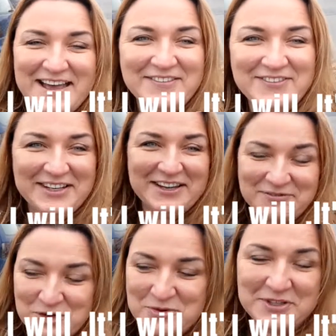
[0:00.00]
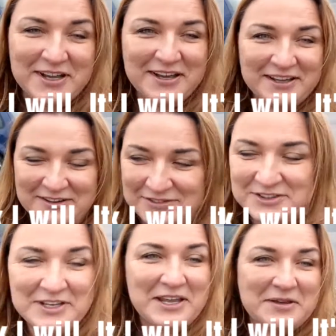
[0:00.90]
I mean I don't wanna give
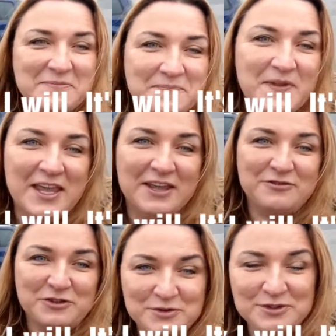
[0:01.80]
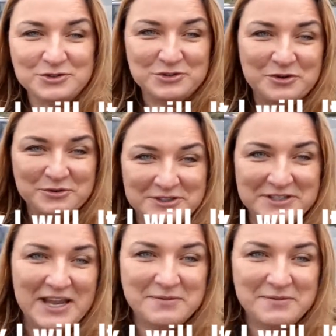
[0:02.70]
the name if you want to know the